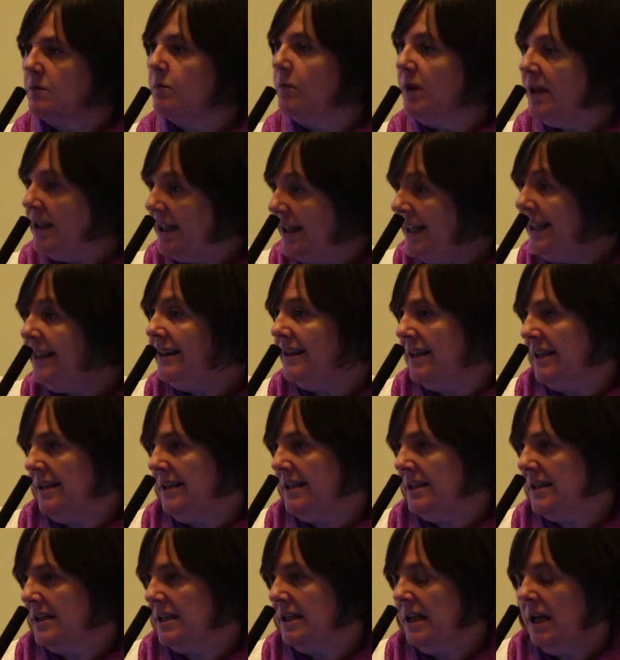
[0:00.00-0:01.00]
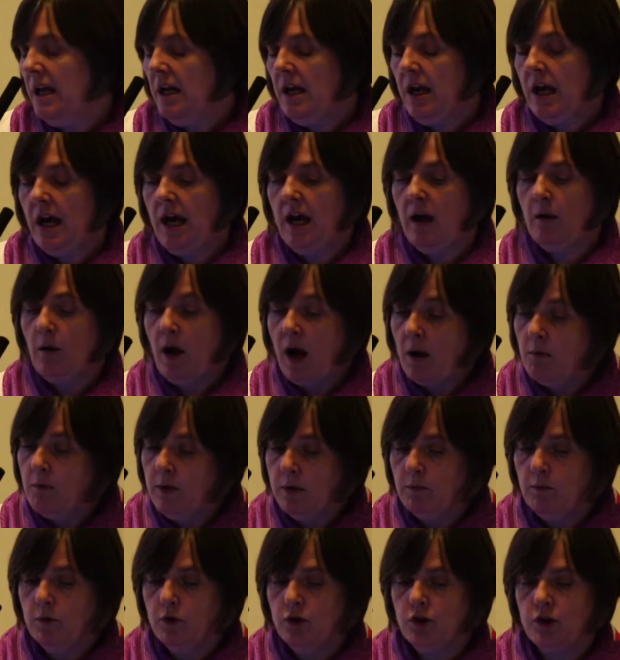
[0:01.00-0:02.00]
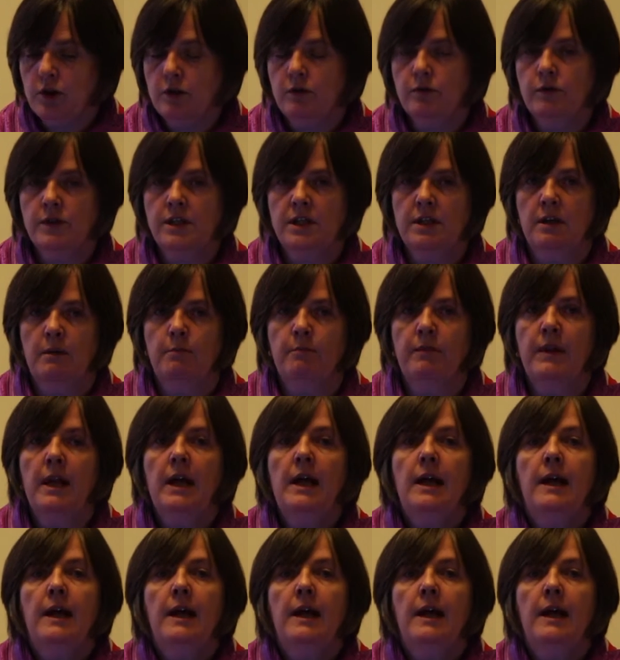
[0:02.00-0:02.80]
we need this, and we would use them.